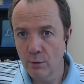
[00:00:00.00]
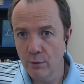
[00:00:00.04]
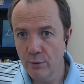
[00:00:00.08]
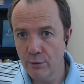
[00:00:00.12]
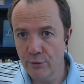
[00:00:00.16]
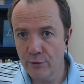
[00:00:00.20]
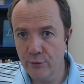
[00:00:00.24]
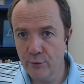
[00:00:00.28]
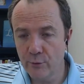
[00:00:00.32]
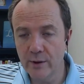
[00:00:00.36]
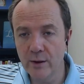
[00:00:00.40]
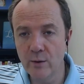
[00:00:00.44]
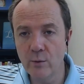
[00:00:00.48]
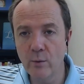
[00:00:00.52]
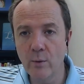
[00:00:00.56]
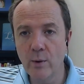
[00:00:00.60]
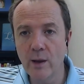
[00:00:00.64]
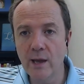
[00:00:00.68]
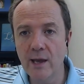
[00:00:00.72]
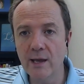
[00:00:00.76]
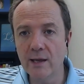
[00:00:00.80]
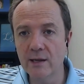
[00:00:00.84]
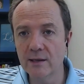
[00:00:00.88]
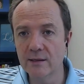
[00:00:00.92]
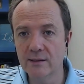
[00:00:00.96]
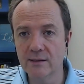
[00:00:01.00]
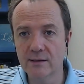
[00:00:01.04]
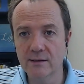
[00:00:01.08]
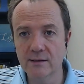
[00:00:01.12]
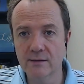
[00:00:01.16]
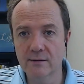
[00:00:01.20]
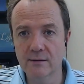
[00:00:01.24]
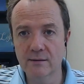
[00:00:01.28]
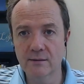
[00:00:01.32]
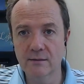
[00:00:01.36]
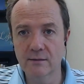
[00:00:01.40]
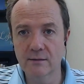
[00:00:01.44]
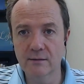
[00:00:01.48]
three
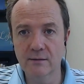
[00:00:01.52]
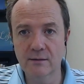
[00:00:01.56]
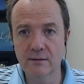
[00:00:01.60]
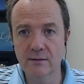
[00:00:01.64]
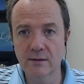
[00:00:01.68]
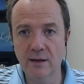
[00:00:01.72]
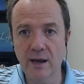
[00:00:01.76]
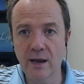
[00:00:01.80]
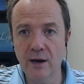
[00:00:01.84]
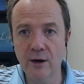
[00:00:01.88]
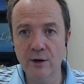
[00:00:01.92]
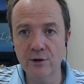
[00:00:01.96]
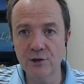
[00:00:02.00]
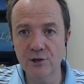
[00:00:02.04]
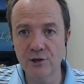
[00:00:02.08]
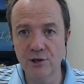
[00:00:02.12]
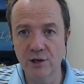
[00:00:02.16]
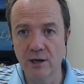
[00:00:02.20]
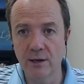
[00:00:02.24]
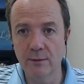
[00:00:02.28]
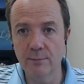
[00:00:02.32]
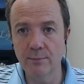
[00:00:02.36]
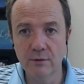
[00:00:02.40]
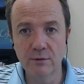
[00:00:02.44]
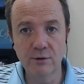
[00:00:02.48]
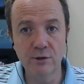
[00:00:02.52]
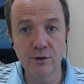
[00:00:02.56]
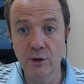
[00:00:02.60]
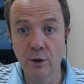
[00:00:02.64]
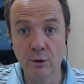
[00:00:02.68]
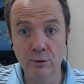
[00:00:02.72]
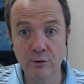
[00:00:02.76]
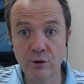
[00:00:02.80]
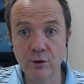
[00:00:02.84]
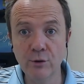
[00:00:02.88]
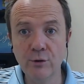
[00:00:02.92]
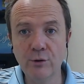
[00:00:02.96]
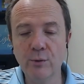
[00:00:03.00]
weeks to airship, you know, mm-hmm.
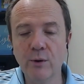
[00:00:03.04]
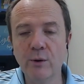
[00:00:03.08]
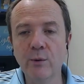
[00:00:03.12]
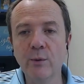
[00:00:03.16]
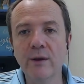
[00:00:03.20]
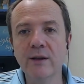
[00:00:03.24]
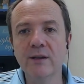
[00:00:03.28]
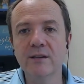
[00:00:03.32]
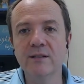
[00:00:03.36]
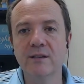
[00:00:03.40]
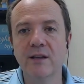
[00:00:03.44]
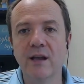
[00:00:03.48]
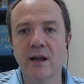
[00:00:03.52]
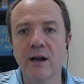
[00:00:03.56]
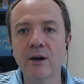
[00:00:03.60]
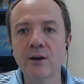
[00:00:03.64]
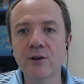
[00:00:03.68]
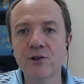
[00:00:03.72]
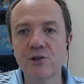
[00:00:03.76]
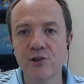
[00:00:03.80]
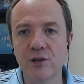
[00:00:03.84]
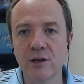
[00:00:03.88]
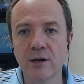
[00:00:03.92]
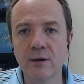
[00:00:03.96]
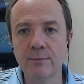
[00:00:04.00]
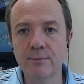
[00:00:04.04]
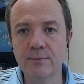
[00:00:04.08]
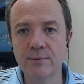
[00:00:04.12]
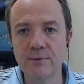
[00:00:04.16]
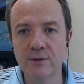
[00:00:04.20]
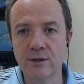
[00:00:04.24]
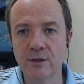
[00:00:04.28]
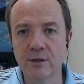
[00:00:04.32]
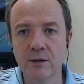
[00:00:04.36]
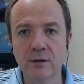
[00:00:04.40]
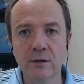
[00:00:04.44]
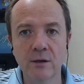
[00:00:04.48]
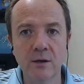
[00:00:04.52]
two, three weeks to airship,
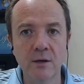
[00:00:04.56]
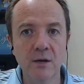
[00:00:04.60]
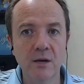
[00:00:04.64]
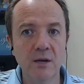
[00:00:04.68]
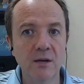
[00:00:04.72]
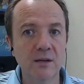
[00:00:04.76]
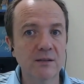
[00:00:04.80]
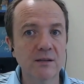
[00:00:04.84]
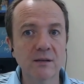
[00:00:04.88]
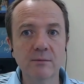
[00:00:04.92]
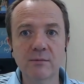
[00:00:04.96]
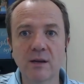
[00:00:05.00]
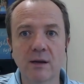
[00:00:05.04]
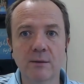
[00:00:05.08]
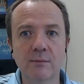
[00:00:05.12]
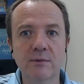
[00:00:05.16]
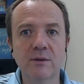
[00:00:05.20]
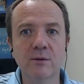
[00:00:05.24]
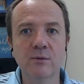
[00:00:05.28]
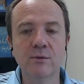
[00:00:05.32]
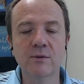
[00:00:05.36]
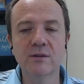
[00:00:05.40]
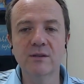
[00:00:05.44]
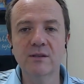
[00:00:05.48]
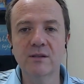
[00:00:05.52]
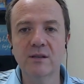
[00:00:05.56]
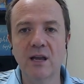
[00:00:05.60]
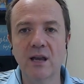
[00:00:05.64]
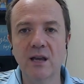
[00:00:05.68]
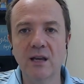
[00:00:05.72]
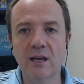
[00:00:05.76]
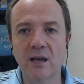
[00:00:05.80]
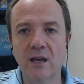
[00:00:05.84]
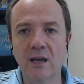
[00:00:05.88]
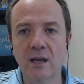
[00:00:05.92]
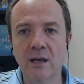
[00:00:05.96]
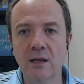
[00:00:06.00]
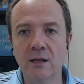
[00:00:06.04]
to sometimes it was
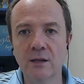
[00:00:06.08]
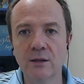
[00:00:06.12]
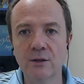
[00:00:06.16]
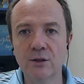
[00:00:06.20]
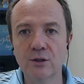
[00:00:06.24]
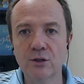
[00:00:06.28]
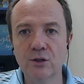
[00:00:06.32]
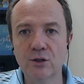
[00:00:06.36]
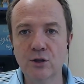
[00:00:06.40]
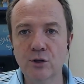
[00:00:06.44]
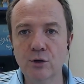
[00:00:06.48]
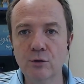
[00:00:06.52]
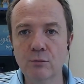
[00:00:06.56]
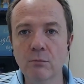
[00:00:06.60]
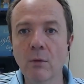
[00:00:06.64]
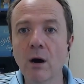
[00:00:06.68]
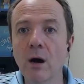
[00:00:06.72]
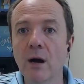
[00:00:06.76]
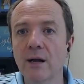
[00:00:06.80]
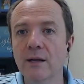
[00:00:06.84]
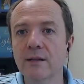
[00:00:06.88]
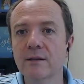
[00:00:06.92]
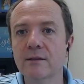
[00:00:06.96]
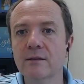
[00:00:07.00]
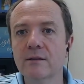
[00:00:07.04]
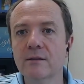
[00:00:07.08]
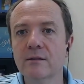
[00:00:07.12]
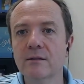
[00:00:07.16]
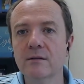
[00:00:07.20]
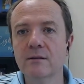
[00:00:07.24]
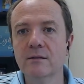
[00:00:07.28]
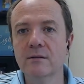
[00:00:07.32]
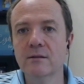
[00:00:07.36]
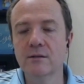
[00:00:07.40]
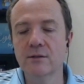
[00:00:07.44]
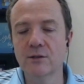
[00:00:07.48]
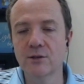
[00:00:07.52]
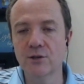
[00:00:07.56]
taking two months
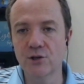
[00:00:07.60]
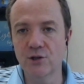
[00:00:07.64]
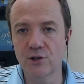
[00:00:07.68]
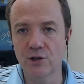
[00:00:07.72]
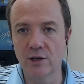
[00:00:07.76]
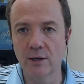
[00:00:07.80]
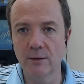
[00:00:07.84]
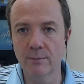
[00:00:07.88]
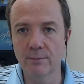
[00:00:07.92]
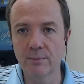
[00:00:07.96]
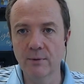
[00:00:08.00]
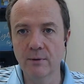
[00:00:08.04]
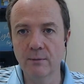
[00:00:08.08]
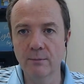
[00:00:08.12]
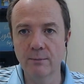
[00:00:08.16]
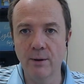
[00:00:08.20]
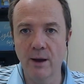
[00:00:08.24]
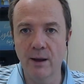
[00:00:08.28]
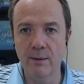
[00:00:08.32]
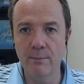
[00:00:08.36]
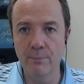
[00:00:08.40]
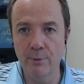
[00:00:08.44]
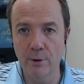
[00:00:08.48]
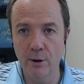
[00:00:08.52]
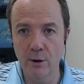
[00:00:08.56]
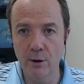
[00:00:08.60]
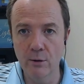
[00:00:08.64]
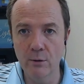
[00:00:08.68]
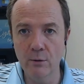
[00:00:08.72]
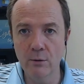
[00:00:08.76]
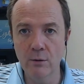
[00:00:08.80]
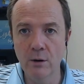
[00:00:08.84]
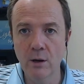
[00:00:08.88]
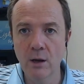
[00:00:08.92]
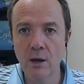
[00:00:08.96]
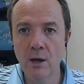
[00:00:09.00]
to ship mm-hmm. by boat.